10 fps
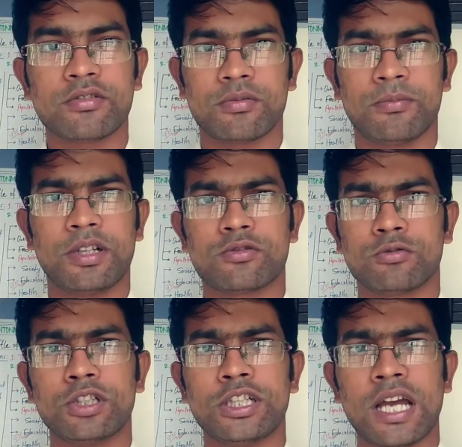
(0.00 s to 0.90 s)
but
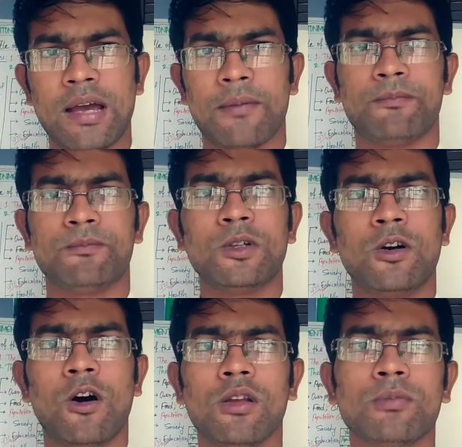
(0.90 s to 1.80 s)
we have
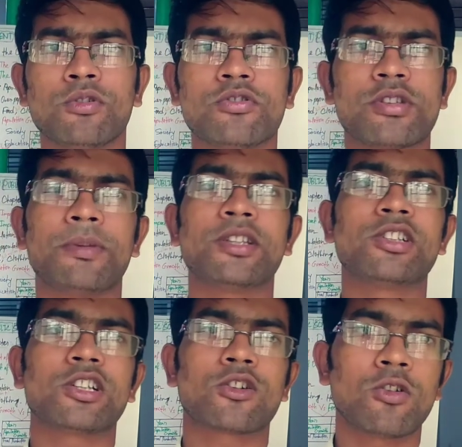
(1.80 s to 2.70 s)
almost
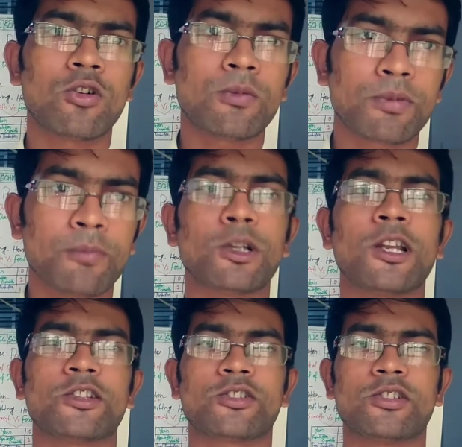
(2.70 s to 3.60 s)
17 crore
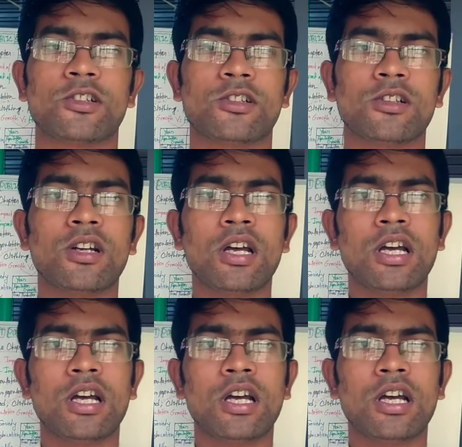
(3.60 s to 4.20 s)
population.